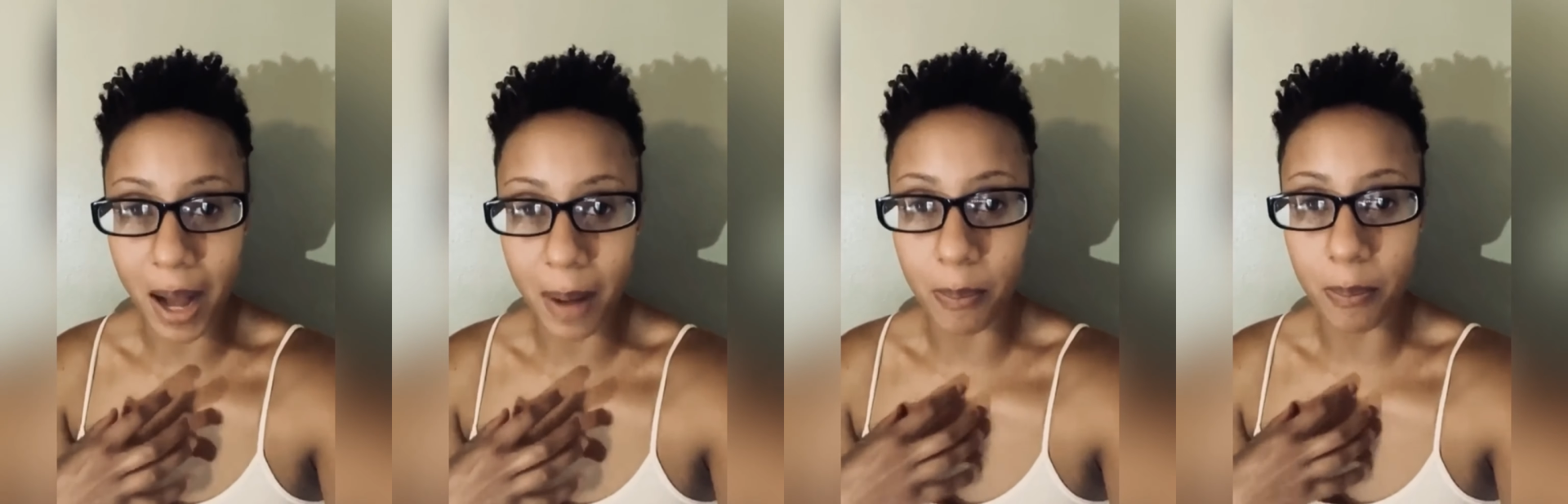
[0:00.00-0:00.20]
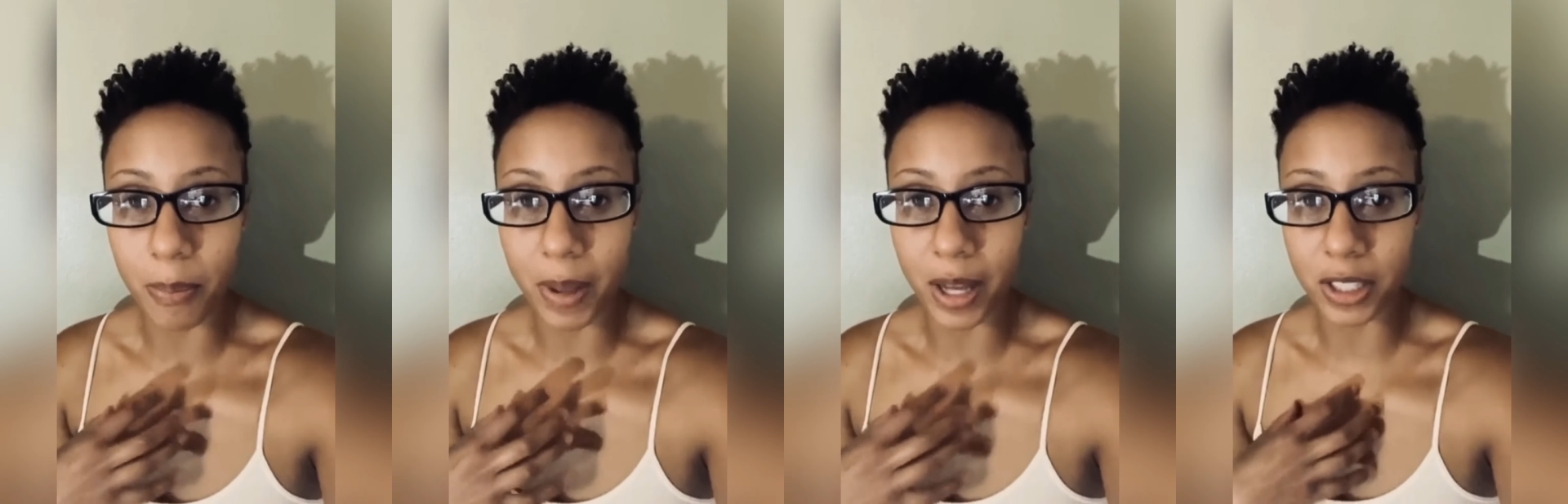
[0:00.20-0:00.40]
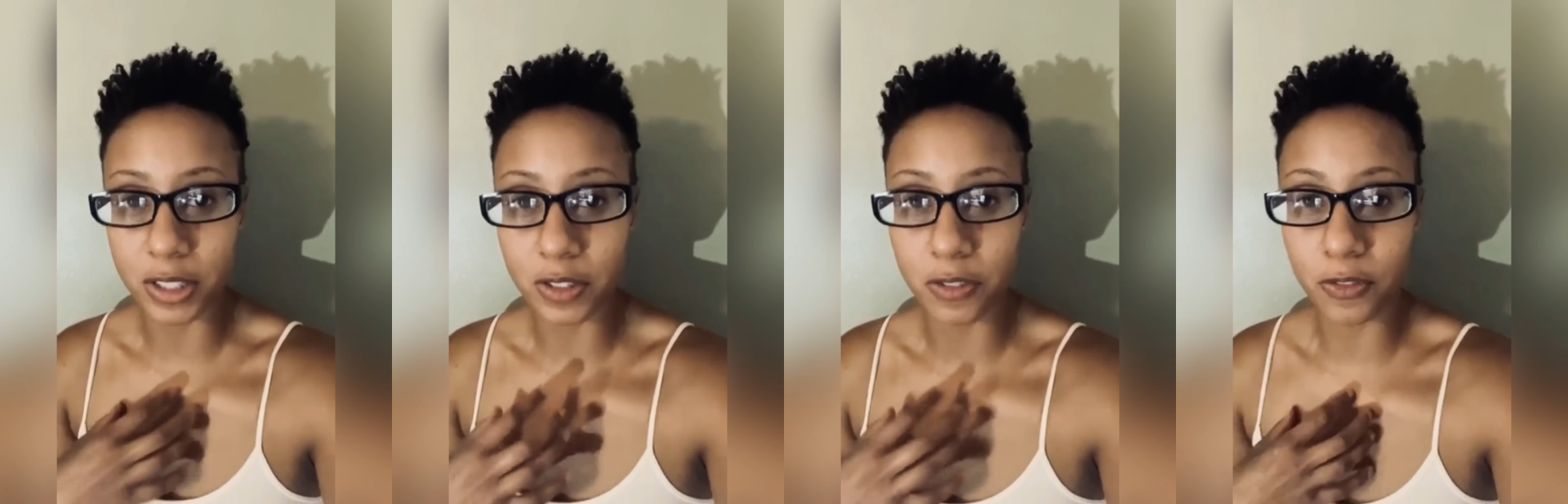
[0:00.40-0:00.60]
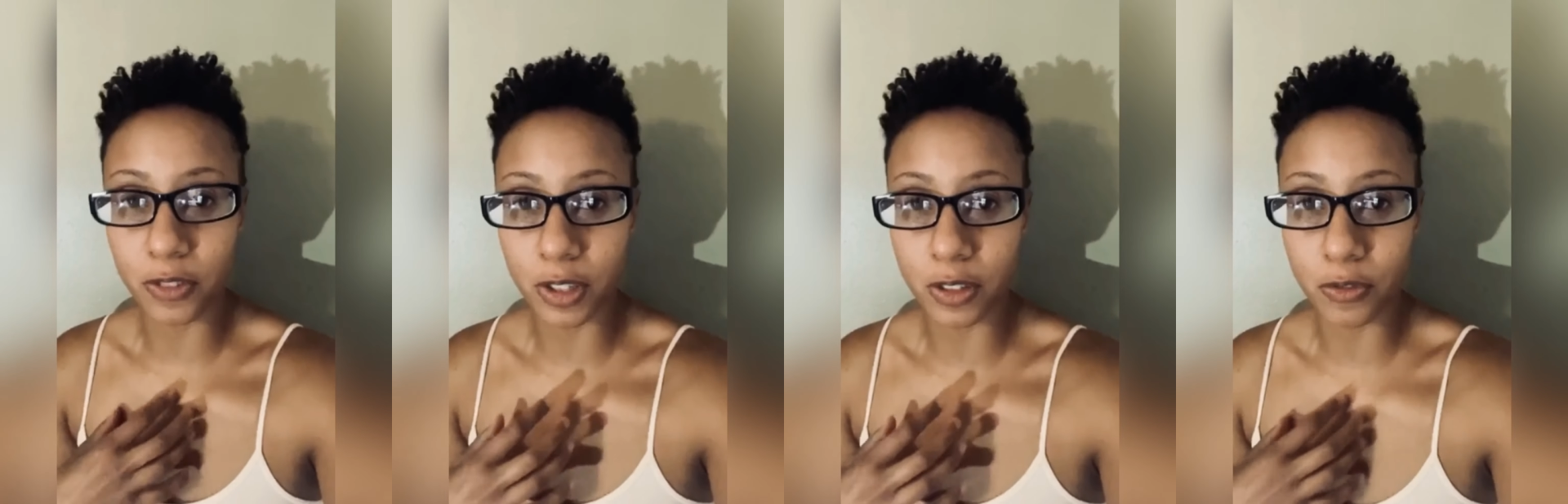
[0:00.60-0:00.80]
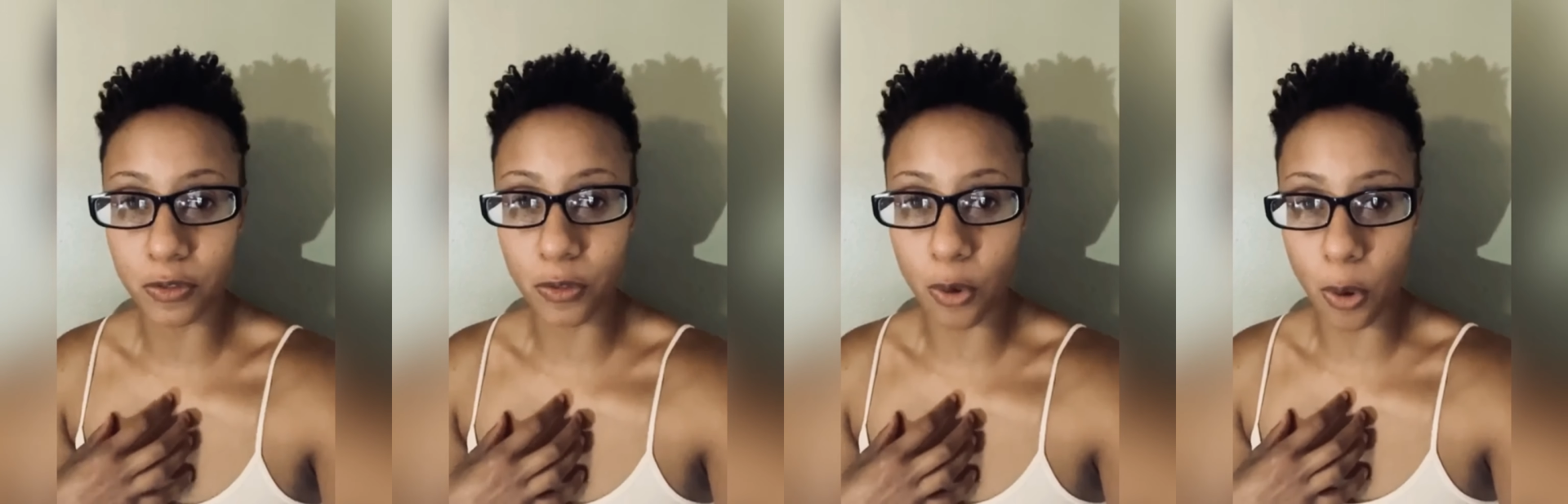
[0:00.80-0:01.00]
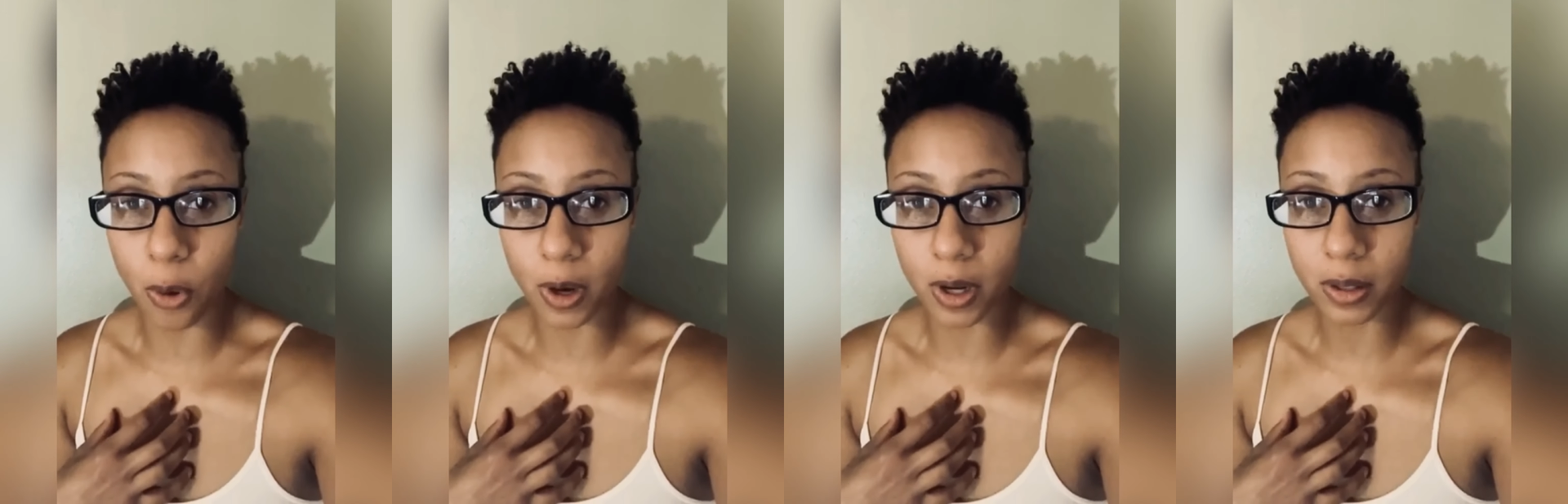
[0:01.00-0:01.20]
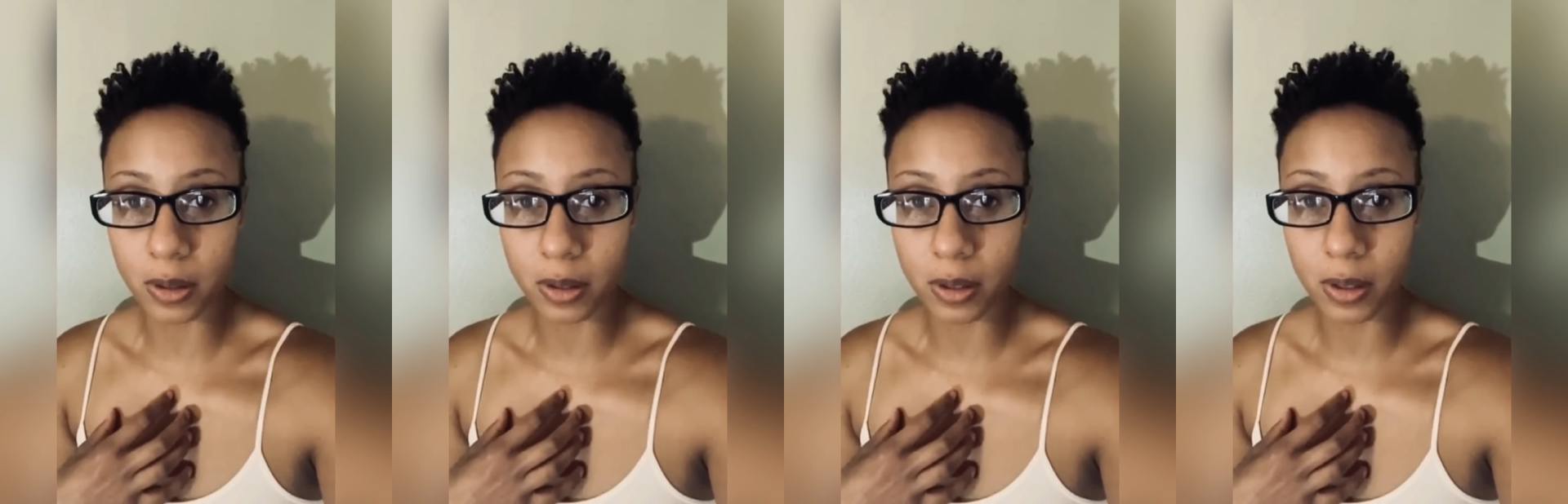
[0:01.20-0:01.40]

best foot forward,